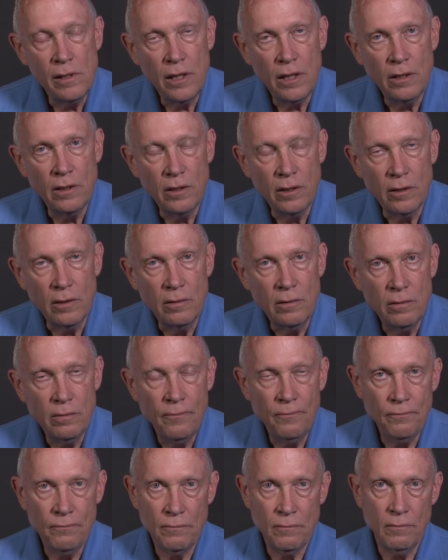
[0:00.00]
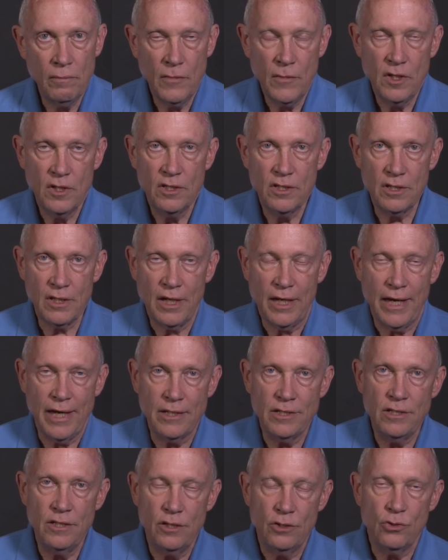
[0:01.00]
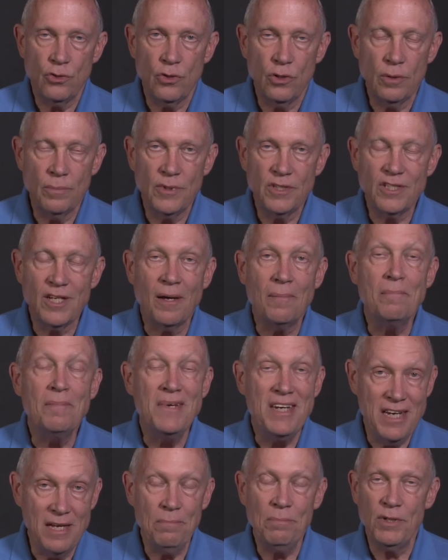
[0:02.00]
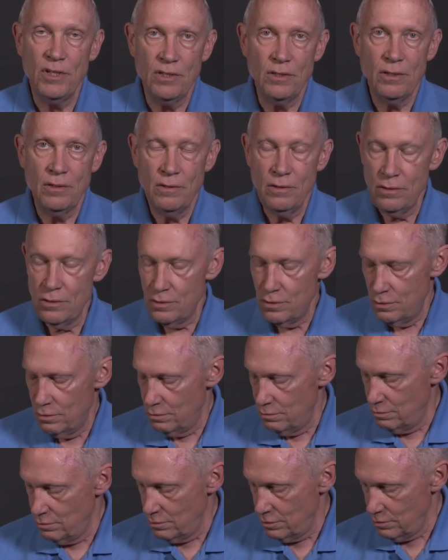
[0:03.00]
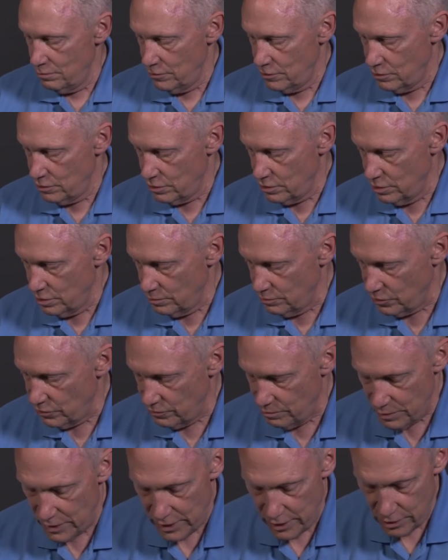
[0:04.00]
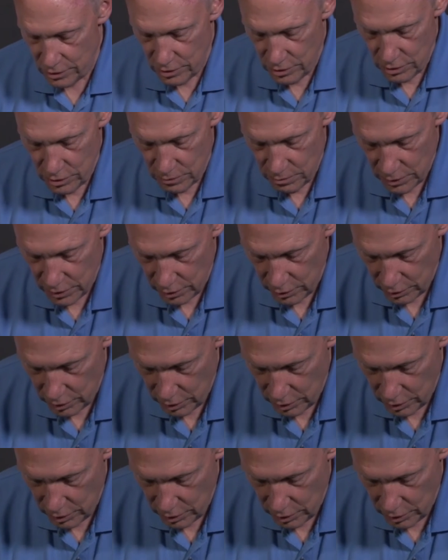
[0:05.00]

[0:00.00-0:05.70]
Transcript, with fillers: And the scholastic term is omnipotence. And there's a number of passages, but